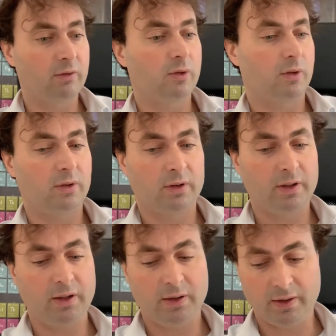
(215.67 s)
For
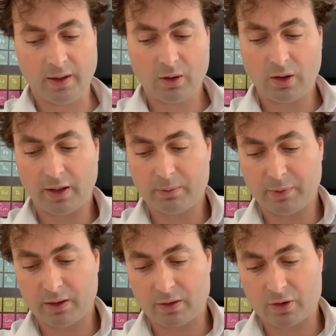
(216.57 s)
the alkali
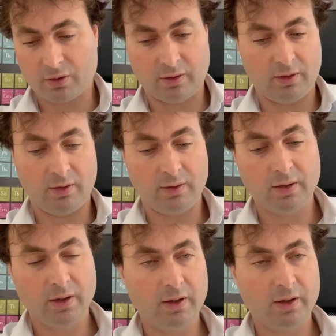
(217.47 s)
metals, the